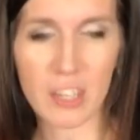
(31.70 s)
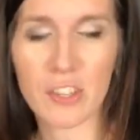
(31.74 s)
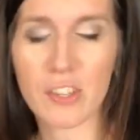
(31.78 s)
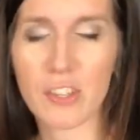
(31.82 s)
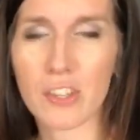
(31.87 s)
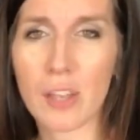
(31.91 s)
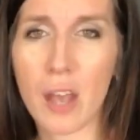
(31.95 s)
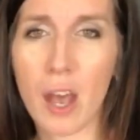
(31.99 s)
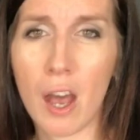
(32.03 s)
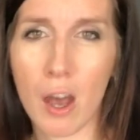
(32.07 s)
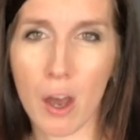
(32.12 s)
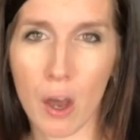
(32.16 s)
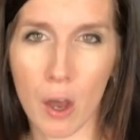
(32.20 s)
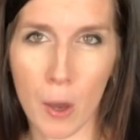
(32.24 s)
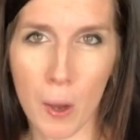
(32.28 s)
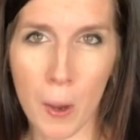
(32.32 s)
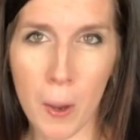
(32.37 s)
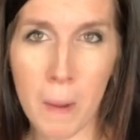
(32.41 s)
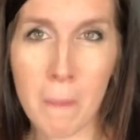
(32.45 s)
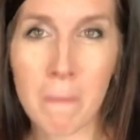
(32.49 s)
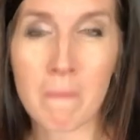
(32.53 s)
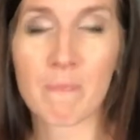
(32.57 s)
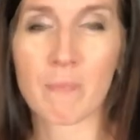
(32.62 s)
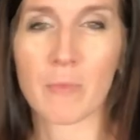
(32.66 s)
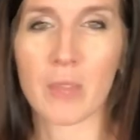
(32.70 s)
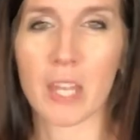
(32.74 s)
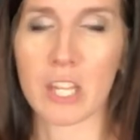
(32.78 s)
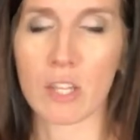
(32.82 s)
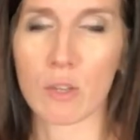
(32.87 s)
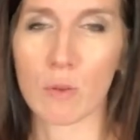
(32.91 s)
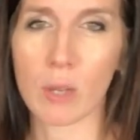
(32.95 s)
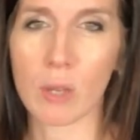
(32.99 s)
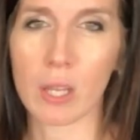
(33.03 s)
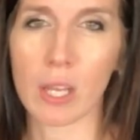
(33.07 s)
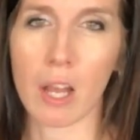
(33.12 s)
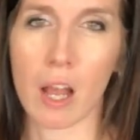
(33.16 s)
So
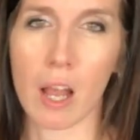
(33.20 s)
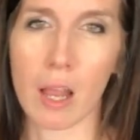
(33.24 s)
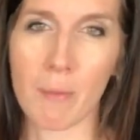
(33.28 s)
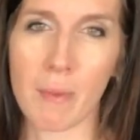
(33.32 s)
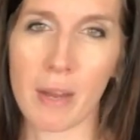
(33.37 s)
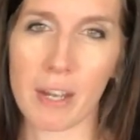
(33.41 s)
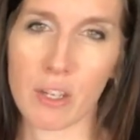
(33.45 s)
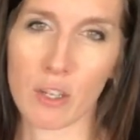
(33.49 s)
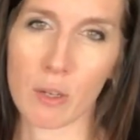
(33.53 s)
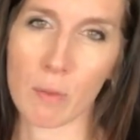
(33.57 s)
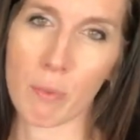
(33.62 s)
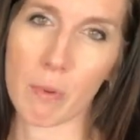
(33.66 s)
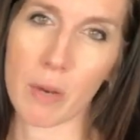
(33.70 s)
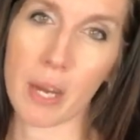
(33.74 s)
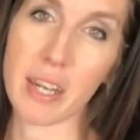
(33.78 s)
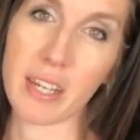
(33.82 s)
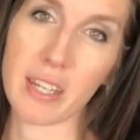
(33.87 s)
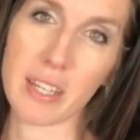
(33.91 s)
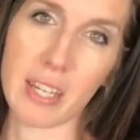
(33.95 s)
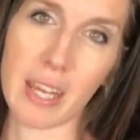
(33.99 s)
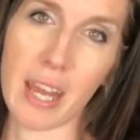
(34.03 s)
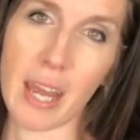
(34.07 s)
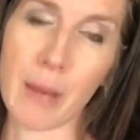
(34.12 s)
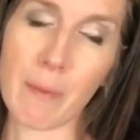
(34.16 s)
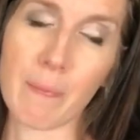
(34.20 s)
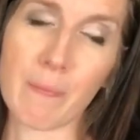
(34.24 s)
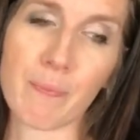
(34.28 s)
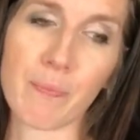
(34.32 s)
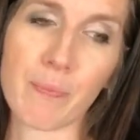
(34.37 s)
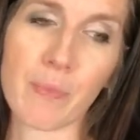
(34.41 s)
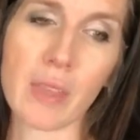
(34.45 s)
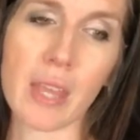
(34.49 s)
it's really all about your break today.